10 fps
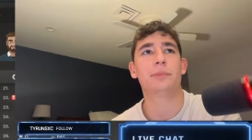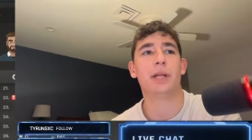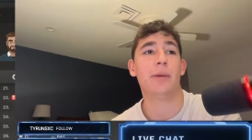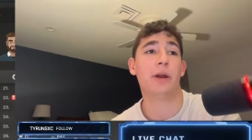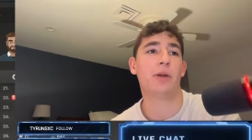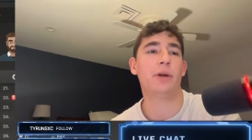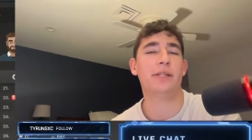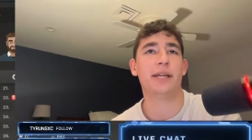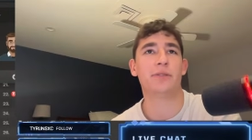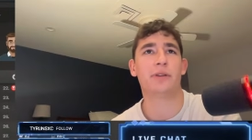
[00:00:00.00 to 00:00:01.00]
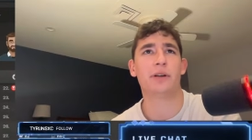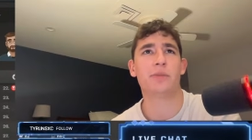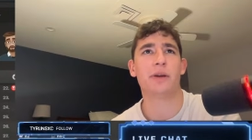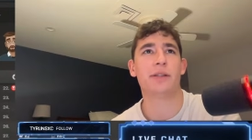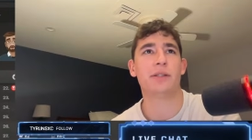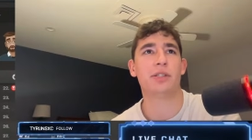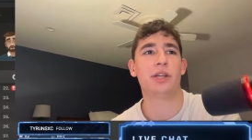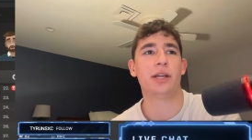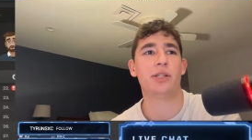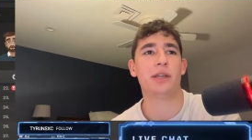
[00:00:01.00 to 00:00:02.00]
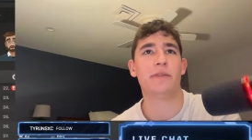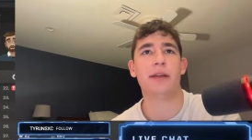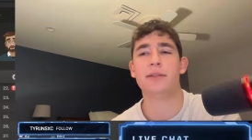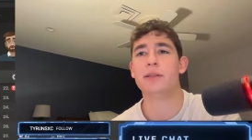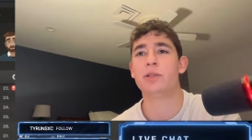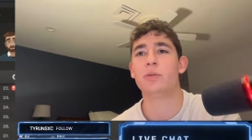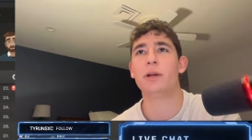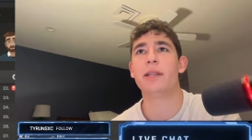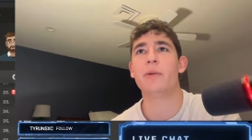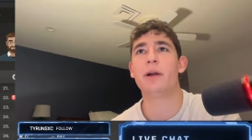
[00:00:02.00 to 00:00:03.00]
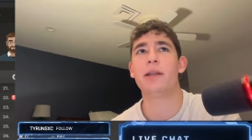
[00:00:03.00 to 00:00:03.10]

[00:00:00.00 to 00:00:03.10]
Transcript: I wanted queen takes first, but it doesn't change the advantage. What do they want